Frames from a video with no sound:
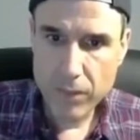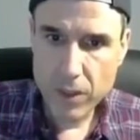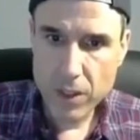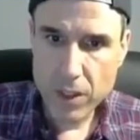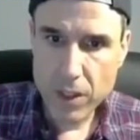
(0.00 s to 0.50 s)

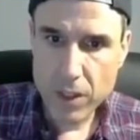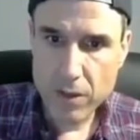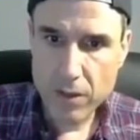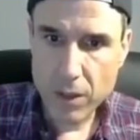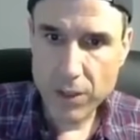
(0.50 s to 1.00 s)

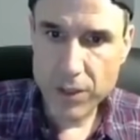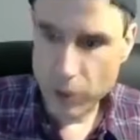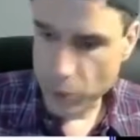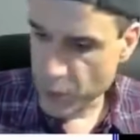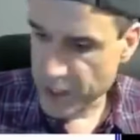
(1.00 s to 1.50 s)
I
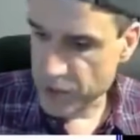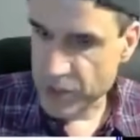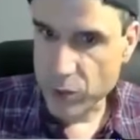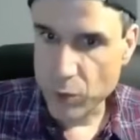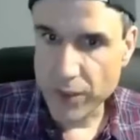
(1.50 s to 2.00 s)
went to a
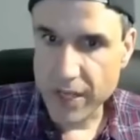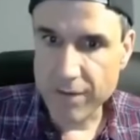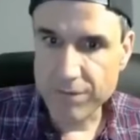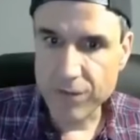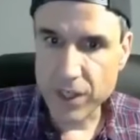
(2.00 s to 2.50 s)
real
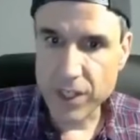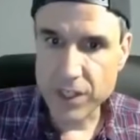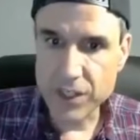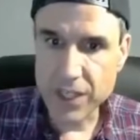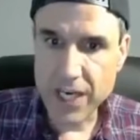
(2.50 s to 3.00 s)
school, not a
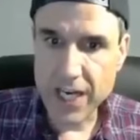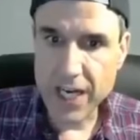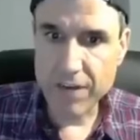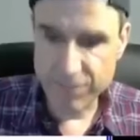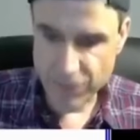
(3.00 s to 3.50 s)
fucking
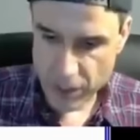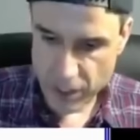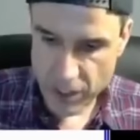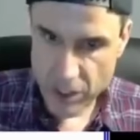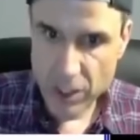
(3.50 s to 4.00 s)
CIA
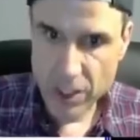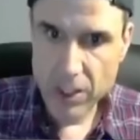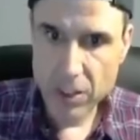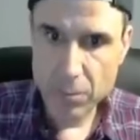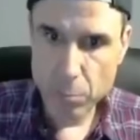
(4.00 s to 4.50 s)
fucking
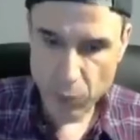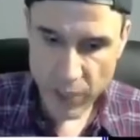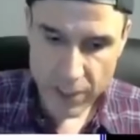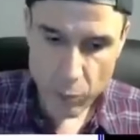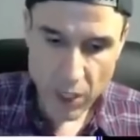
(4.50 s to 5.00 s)

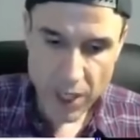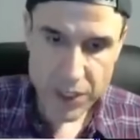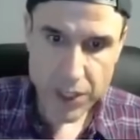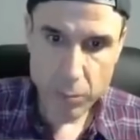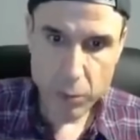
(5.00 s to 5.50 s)

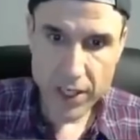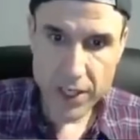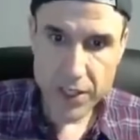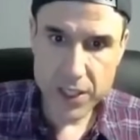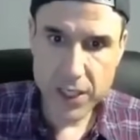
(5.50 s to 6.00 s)
brainwashing
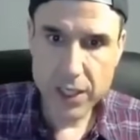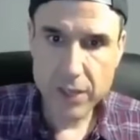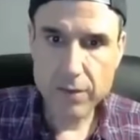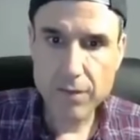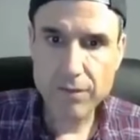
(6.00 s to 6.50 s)
place.
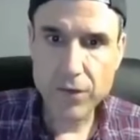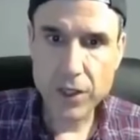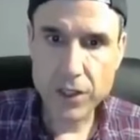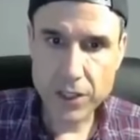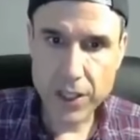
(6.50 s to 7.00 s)

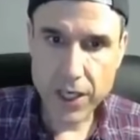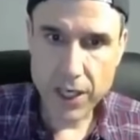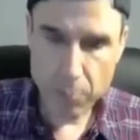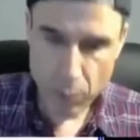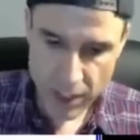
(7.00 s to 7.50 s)

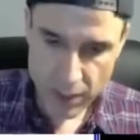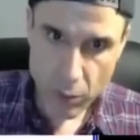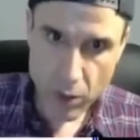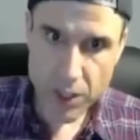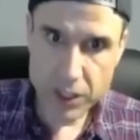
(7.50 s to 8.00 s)
CIA
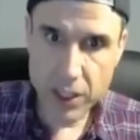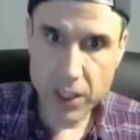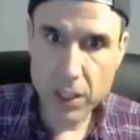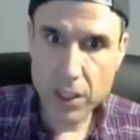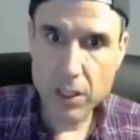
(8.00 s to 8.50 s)

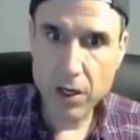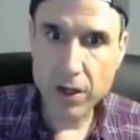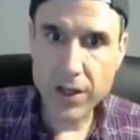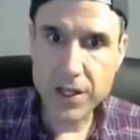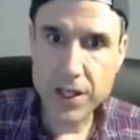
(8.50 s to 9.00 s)
brainwashing.
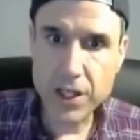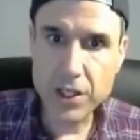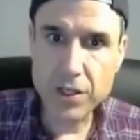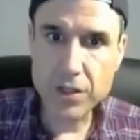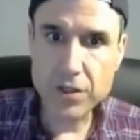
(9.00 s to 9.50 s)
All they
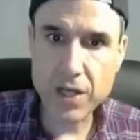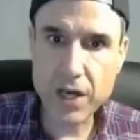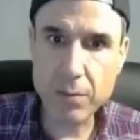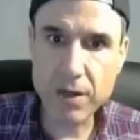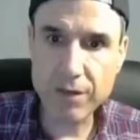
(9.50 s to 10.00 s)
teach you
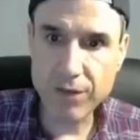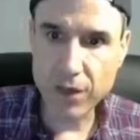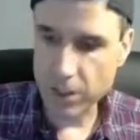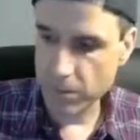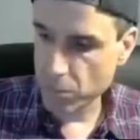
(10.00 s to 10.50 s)
is how to be a
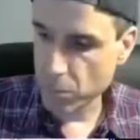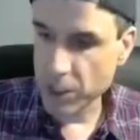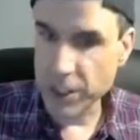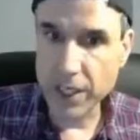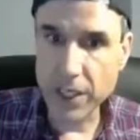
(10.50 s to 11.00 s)
fucking
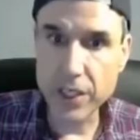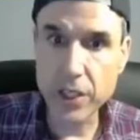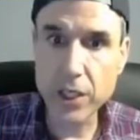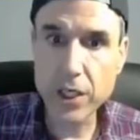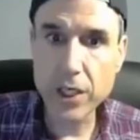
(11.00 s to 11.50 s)
monkey nerd.